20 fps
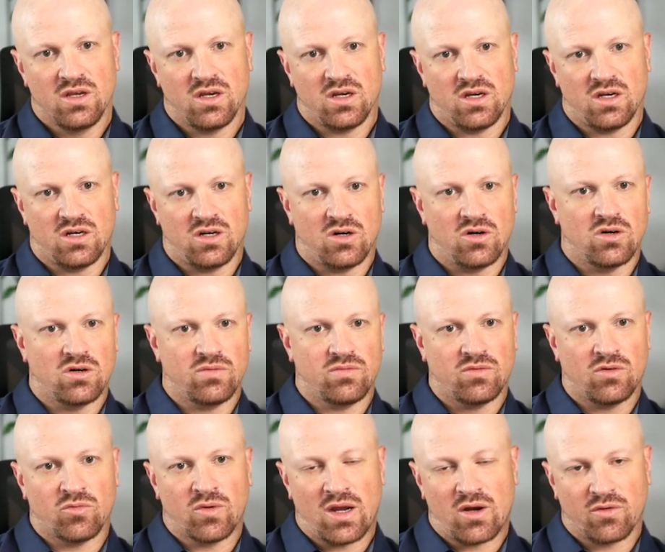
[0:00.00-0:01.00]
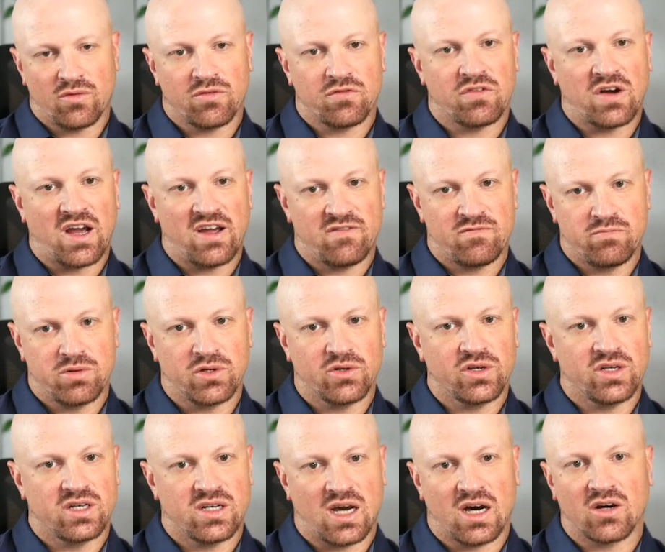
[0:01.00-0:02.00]
around $5
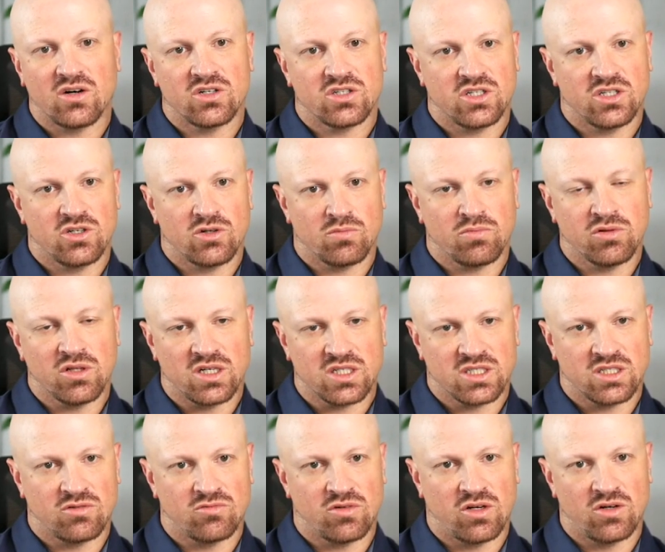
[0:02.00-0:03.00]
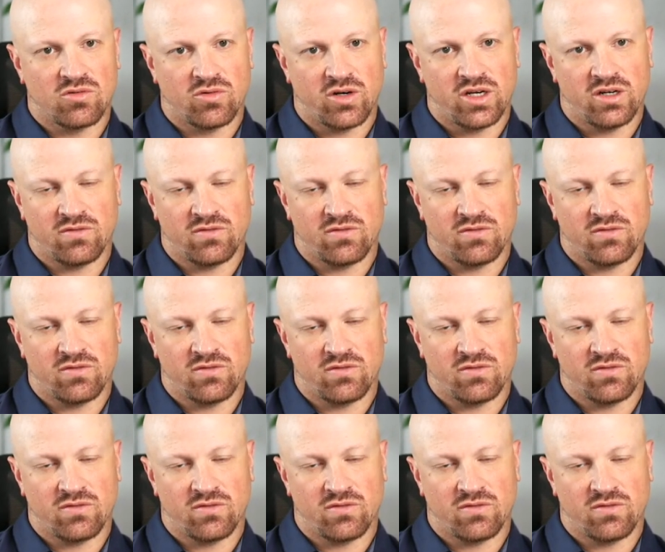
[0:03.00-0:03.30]
billion a year plus in run rate.